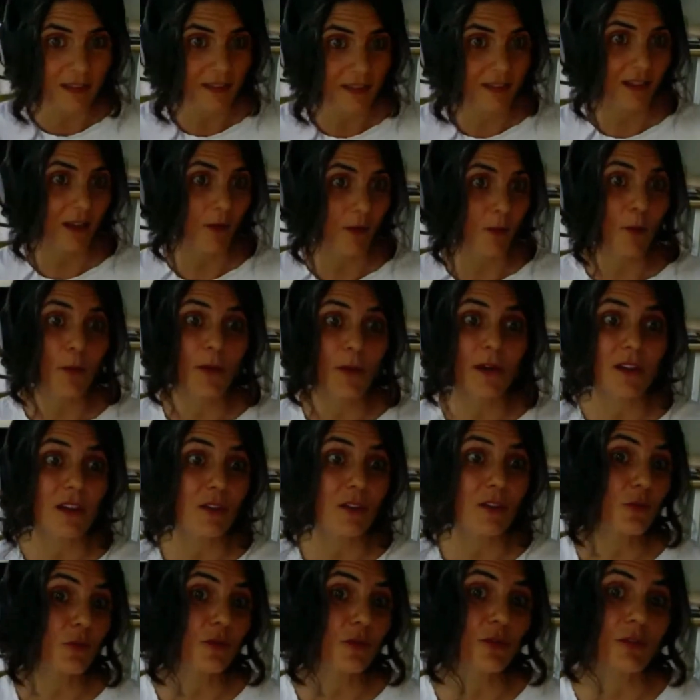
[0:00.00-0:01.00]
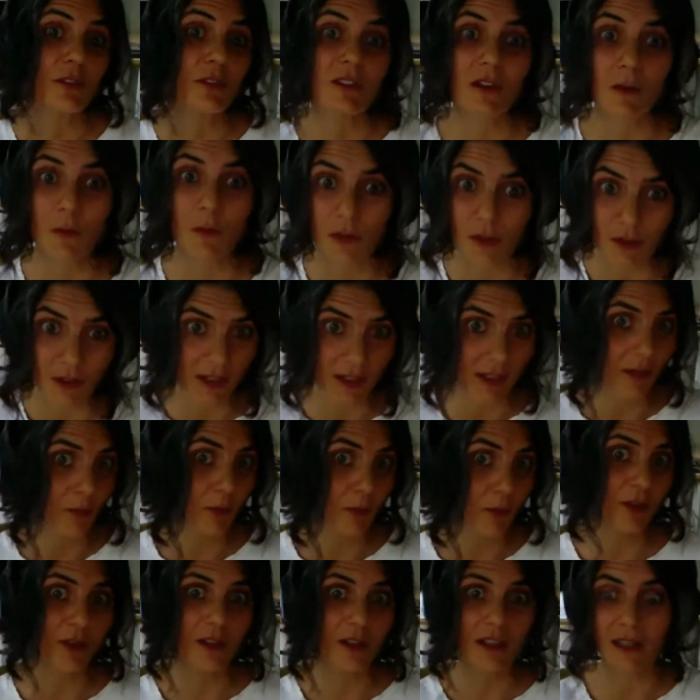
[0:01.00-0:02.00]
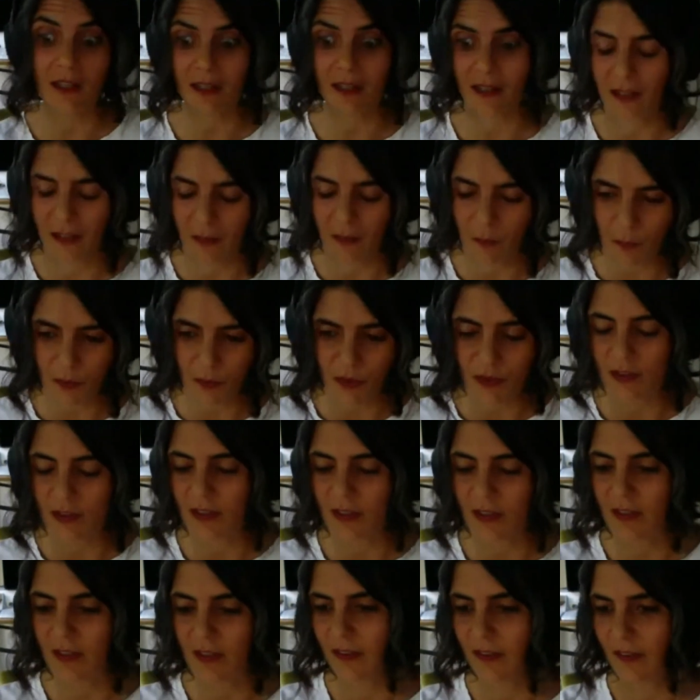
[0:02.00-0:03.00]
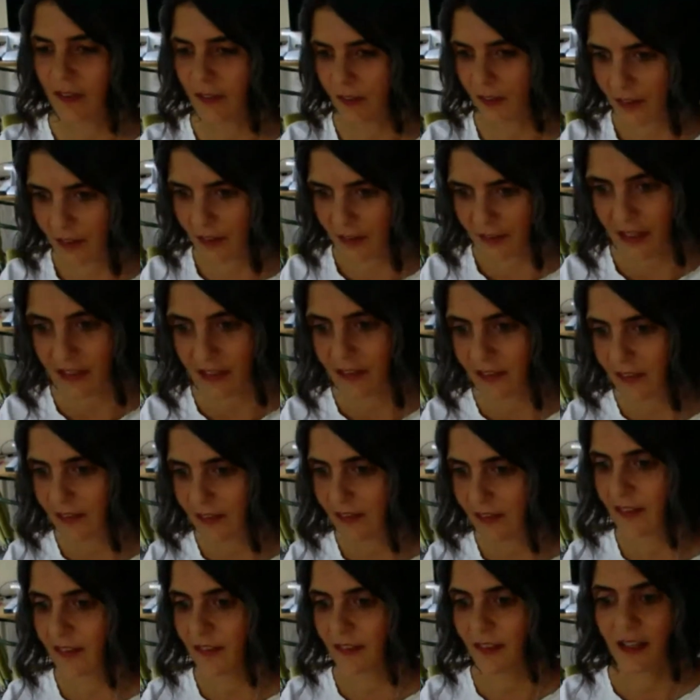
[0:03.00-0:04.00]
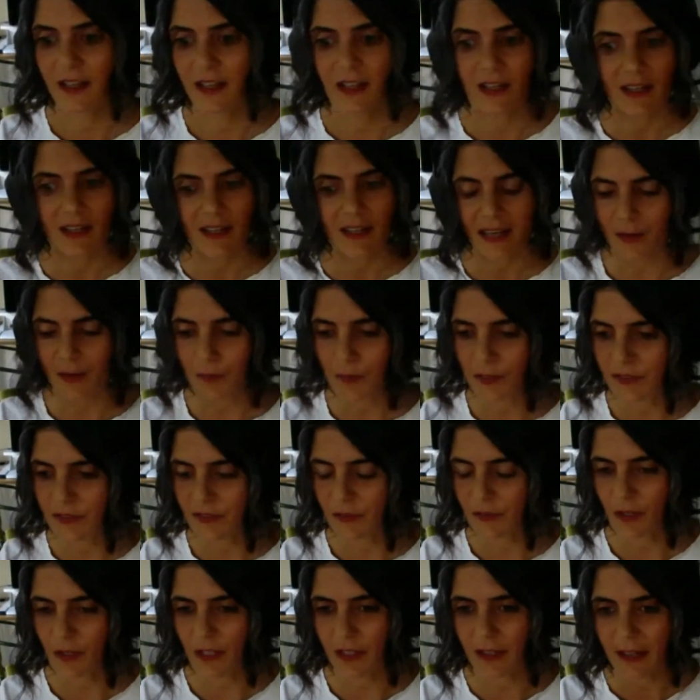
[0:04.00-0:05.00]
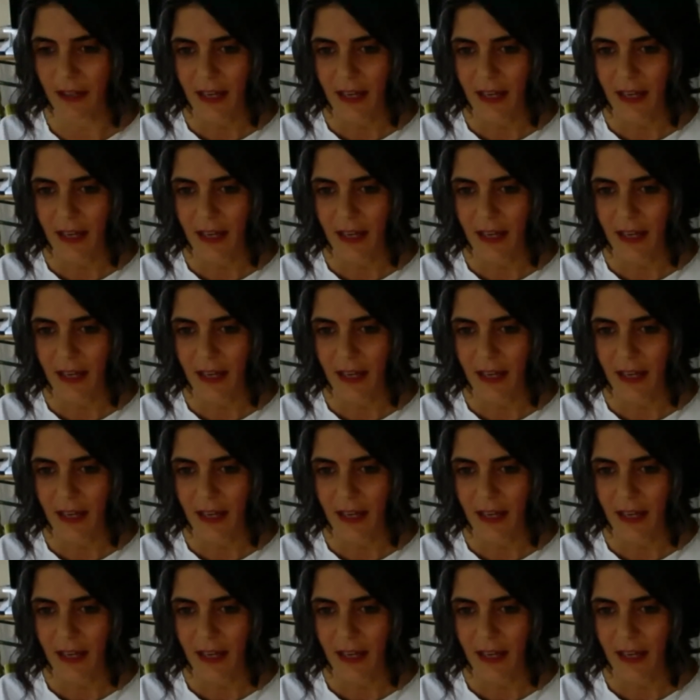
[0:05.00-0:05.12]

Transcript: I mean, what industries are we talking? Are we talking materials, sciences, chemistry?